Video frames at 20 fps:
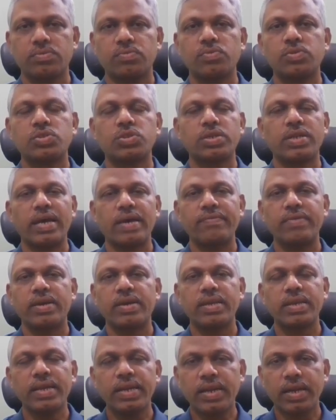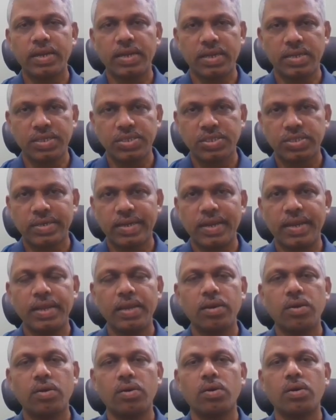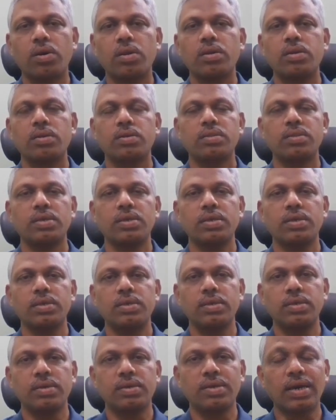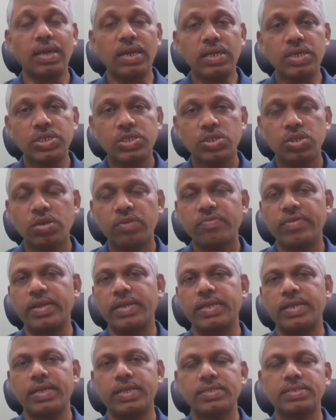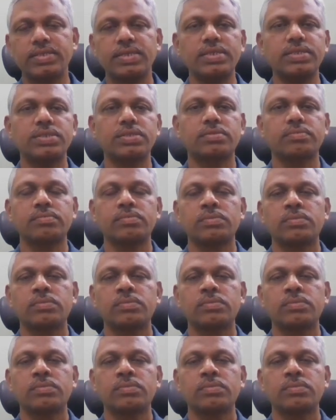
we should have a clear-cut understanding on the collection of entity sets